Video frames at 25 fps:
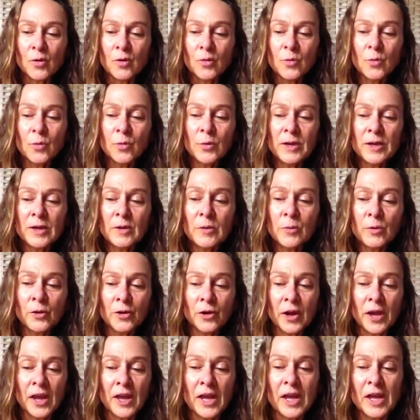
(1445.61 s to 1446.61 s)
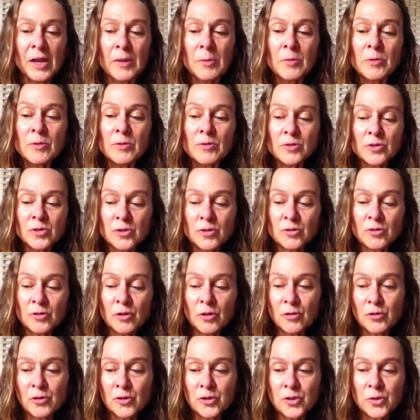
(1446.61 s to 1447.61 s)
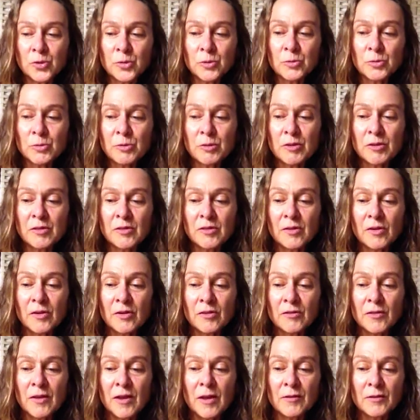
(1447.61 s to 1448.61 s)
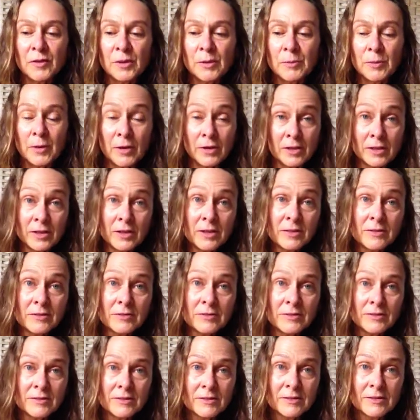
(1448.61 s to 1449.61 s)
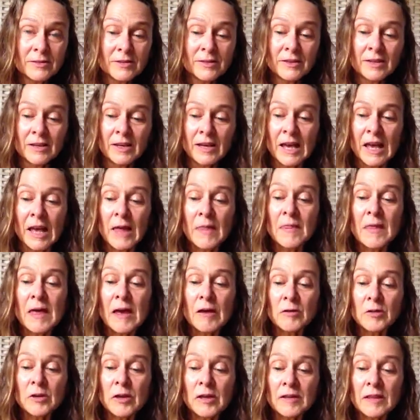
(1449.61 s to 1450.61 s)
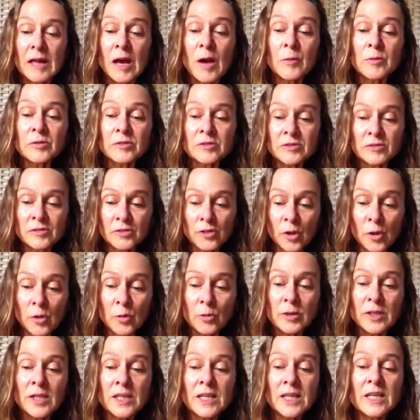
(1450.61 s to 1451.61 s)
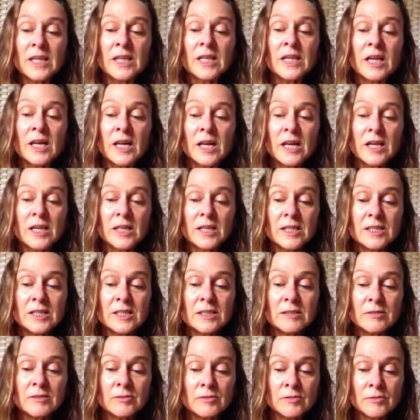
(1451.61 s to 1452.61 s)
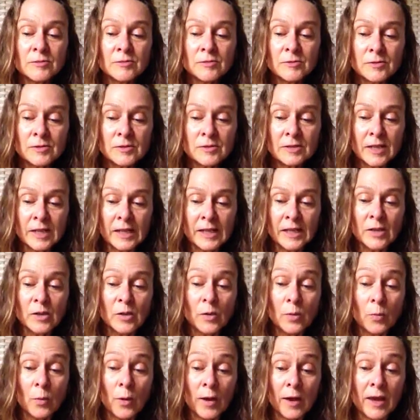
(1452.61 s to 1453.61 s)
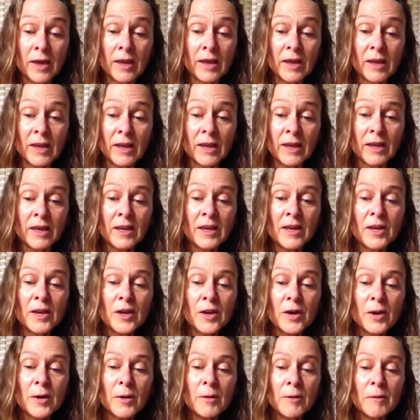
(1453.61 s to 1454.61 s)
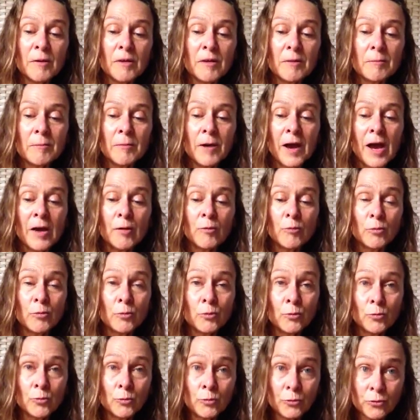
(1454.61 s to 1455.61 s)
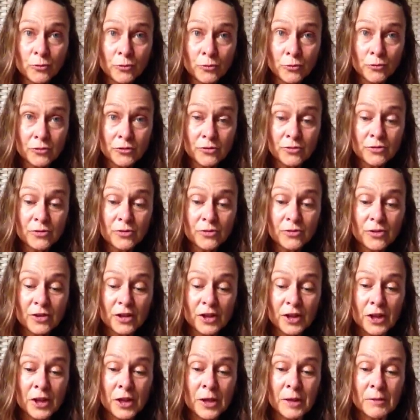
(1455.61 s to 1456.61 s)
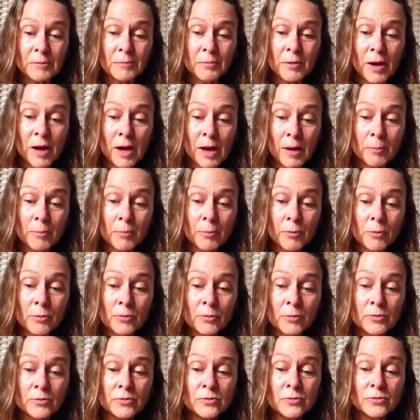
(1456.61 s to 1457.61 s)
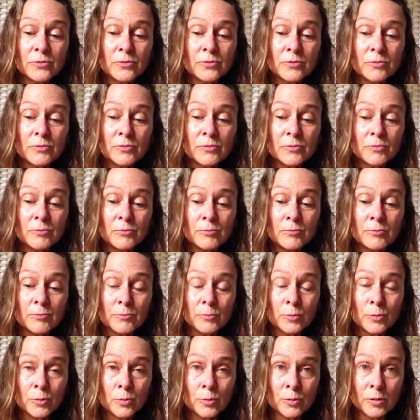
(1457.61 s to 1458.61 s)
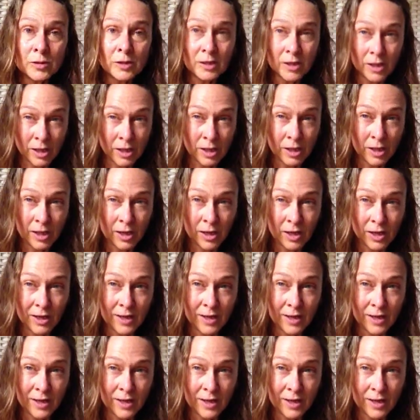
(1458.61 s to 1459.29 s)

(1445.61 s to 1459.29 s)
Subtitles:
we were able to know the truth of everybody. And that was slowly taken away by rules in Popol Vuh.